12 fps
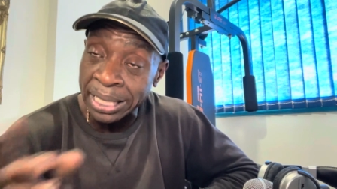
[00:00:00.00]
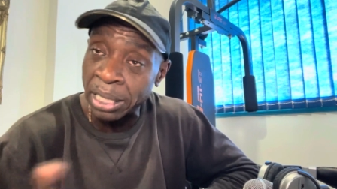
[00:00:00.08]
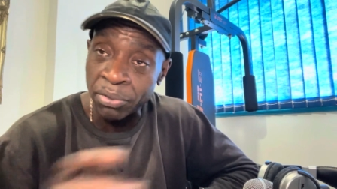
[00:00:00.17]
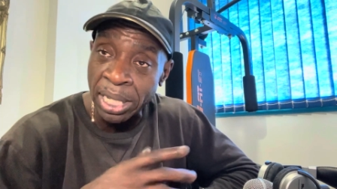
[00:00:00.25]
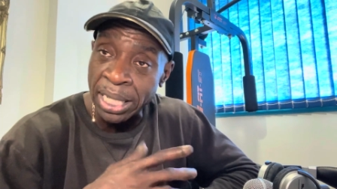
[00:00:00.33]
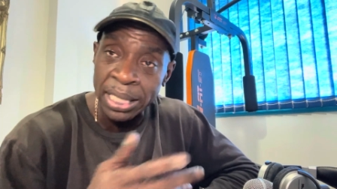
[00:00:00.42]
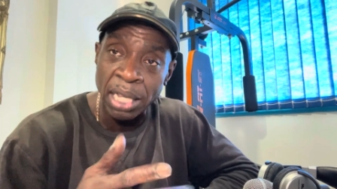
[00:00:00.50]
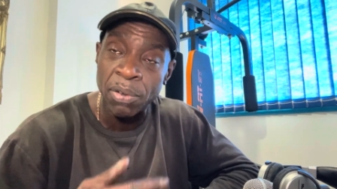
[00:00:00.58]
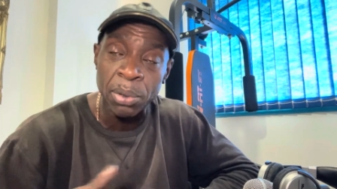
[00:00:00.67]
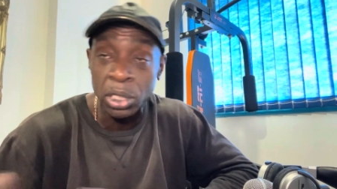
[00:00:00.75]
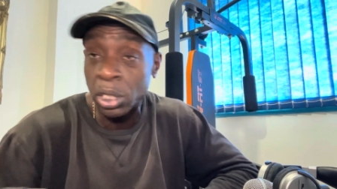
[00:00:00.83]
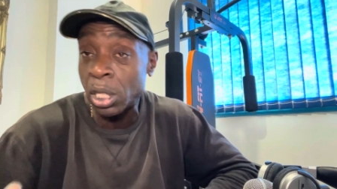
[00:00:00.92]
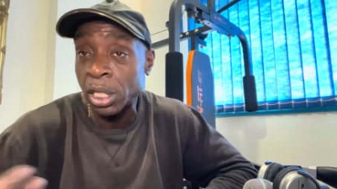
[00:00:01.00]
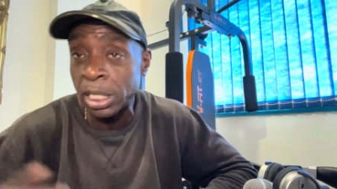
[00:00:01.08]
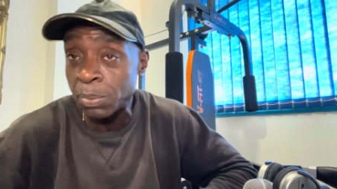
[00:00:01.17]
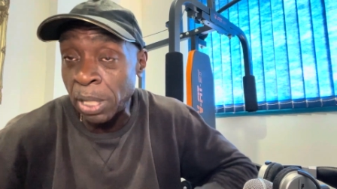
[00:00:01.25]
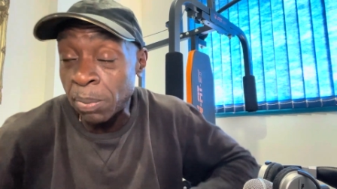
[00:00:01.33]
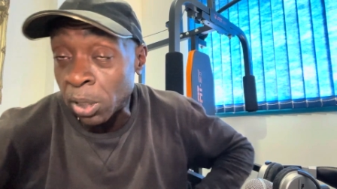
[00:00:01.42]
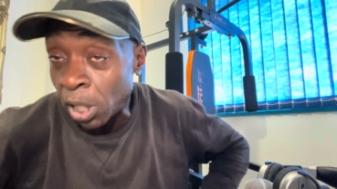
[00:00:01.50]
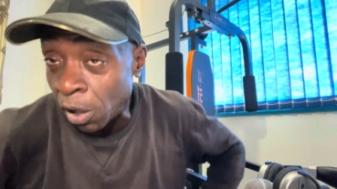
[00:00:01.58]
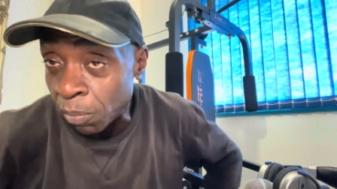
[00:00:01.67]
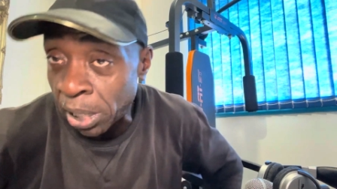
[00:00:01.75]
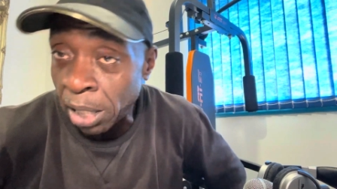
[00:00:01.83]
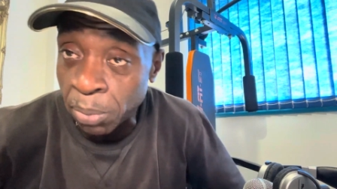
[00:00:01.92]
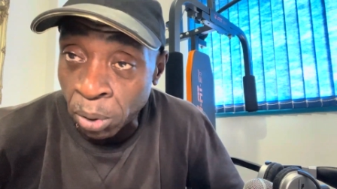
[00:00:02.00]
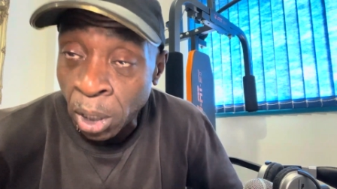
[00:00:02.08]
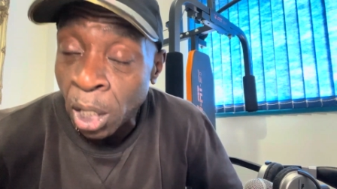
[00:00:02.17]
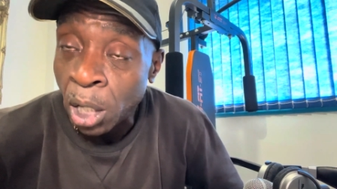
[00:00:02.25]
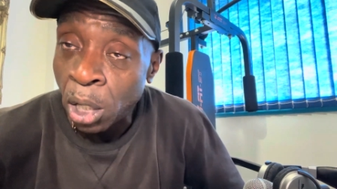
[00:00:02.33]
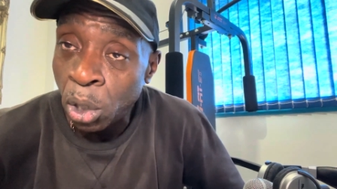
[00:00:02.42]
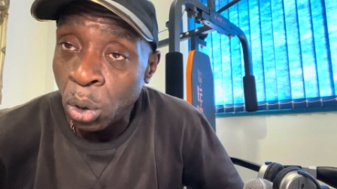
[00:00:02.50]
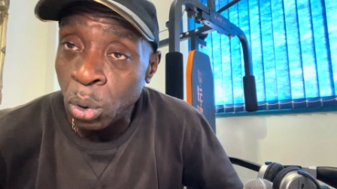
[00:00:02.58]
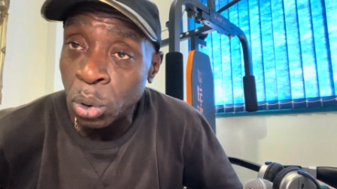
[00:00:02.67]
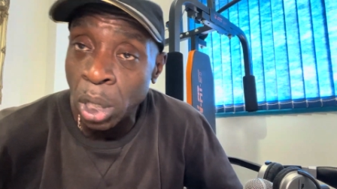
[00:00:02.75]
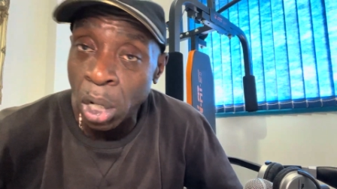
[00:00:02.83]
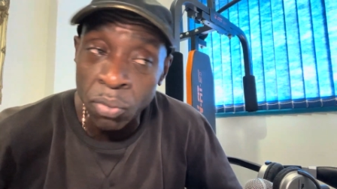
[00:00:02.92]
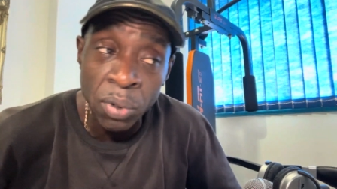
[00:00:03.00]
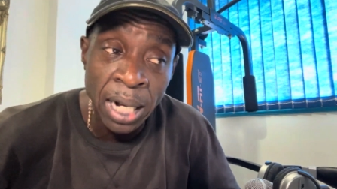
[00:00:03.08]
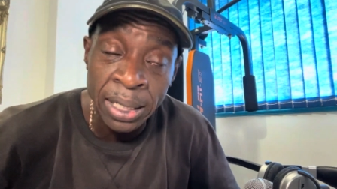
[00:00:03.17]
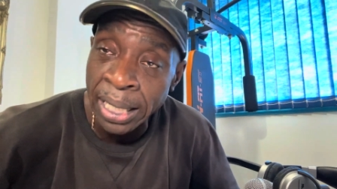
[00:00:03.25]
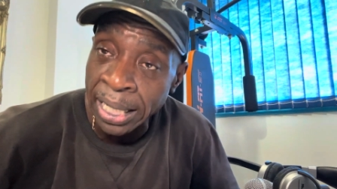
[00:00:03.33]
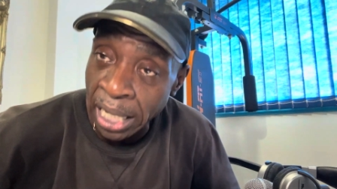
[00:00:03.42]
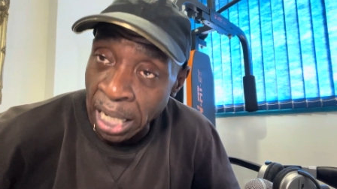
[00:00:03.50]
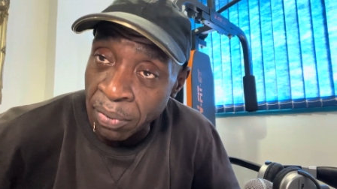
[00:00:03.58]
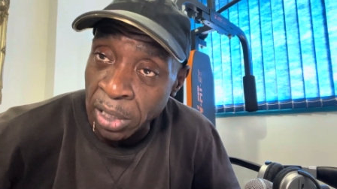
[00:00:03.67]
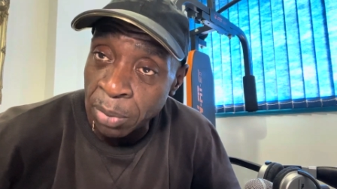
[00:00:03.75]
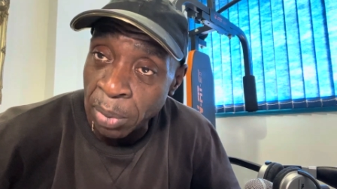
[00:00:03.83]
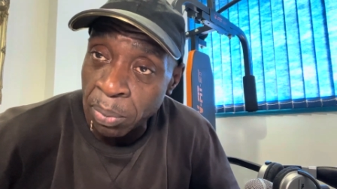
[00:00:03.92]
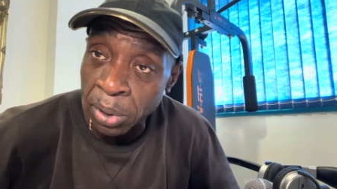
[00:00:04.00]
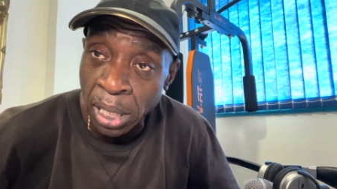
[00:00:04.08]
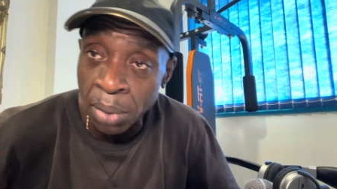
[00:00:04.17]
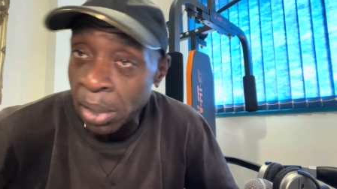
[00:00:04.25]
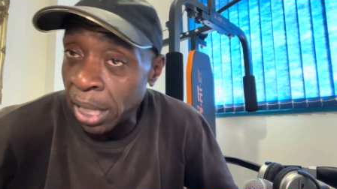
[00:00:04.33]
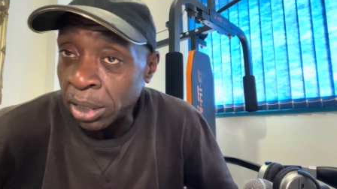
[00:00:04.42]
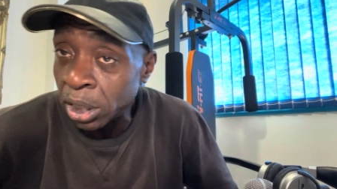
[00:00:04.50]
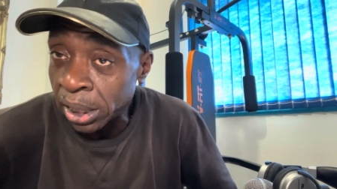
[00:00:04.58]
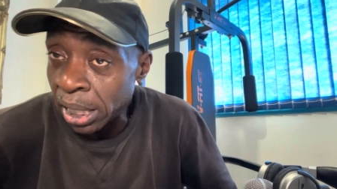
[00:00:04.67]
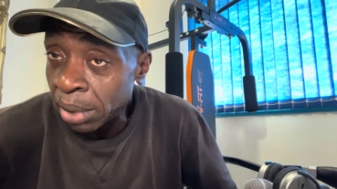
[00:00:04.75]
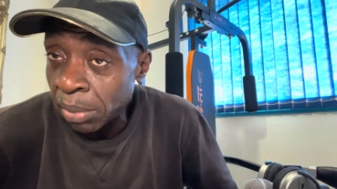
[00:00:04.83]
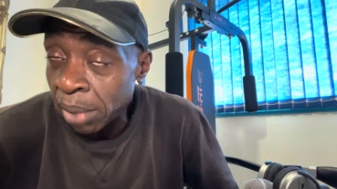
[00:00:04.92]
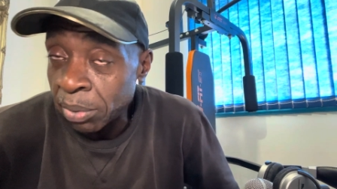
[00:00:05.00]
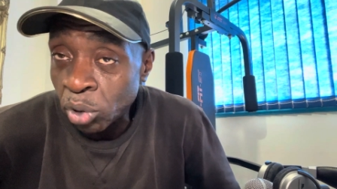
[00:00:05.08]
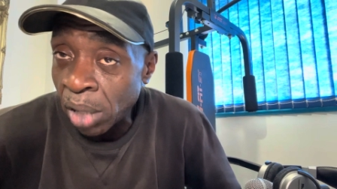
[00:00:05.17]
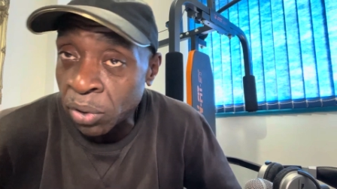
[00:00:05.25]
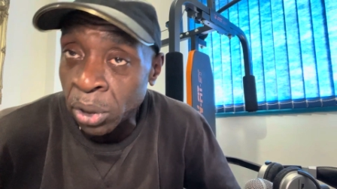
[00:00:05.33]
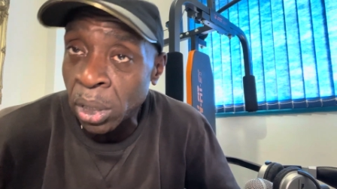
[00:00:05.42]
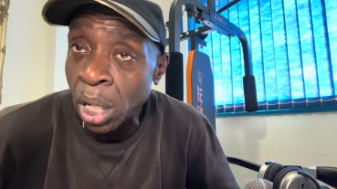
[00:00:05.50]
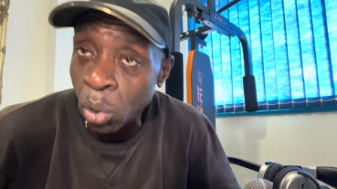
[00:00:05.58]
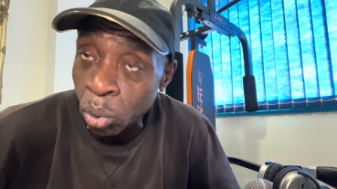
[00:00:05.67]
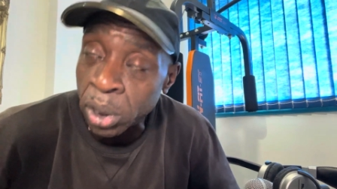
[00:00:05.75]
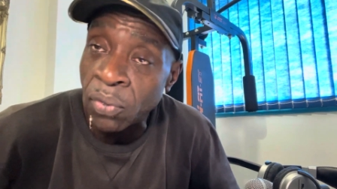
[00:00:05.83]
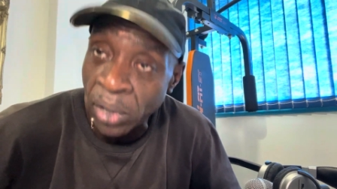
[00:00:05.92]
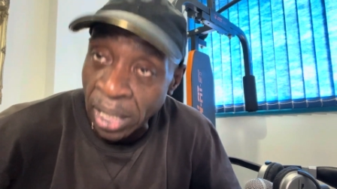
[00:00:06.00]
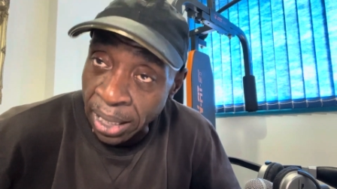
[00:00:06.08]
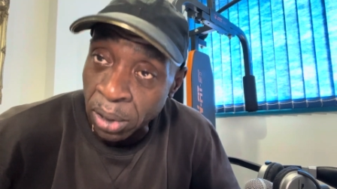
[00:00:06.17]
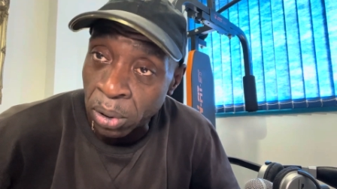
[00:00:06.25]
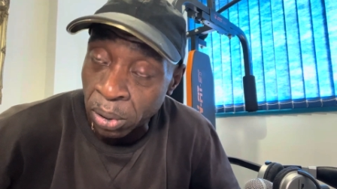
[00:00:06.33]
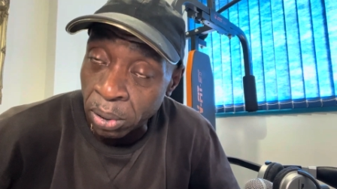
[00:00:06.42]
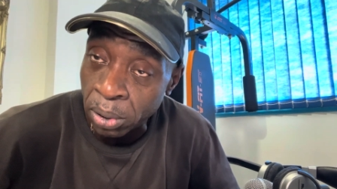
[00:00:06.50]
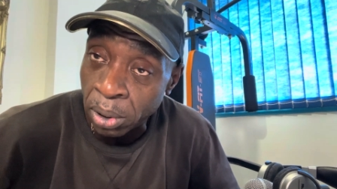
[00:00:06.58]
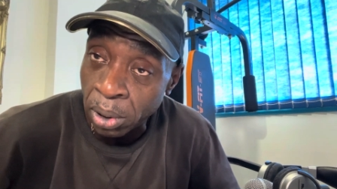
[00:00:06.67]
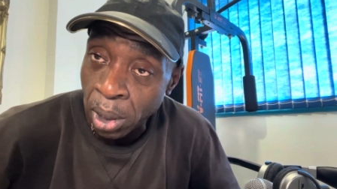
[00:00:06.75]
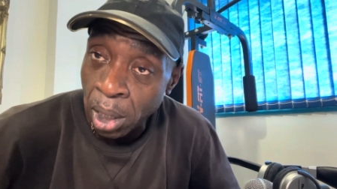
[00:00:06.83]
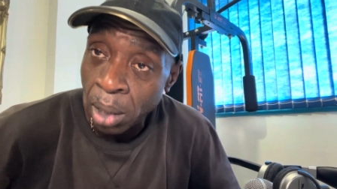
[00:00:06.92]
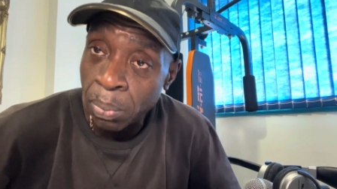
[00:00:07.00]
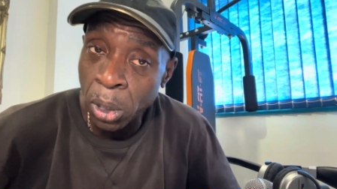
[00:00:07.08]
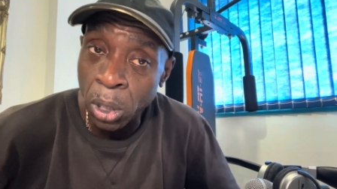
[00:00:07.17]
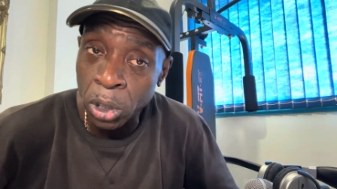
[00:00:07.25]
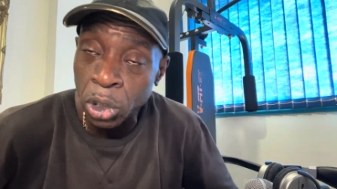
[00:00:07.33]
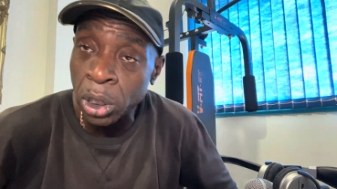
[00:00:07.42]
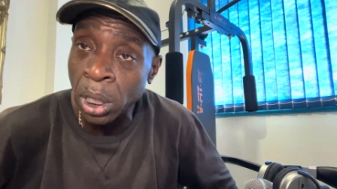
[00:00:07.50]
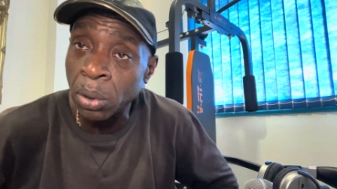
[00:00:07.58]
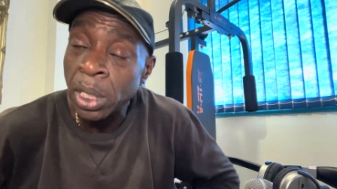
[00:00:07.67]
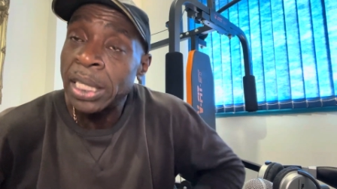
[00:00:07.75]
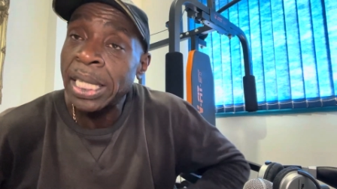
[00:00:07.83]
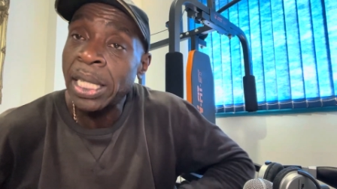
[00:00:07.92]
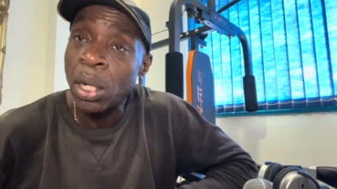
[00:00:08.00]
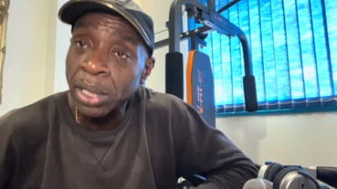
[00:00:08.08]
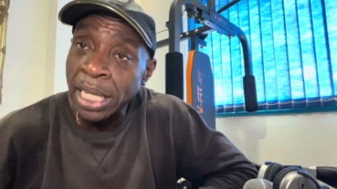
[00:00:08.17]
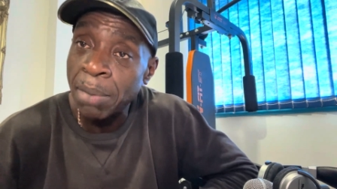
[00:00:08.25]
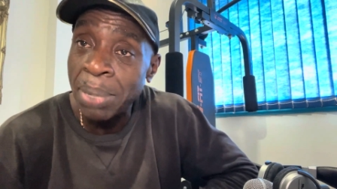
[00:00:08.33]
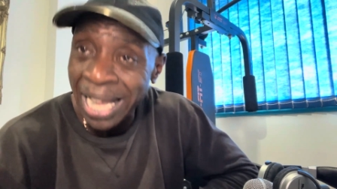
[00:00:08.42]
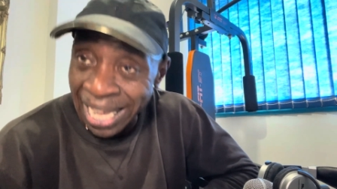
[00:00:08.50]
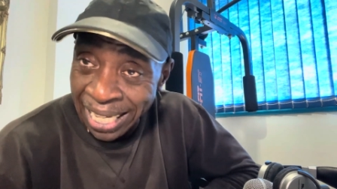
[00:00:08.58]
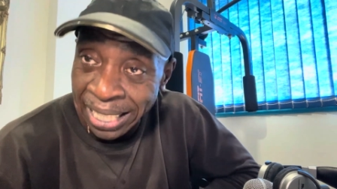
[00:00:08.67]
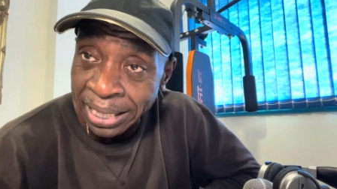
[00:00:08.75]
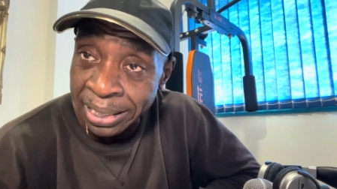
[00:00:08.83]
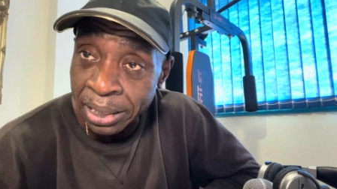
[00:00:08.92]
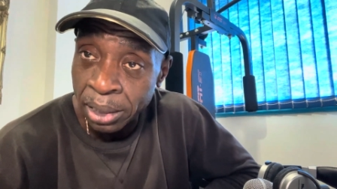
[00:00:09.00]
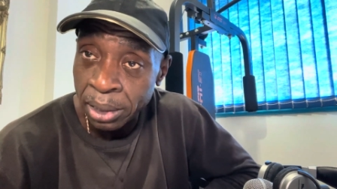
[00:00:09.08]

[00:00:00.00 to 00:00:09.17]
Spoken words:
going to really suffer because a lot of people who go around and they care for these people, they might be driving an older vehicle because, you know, they don't get paid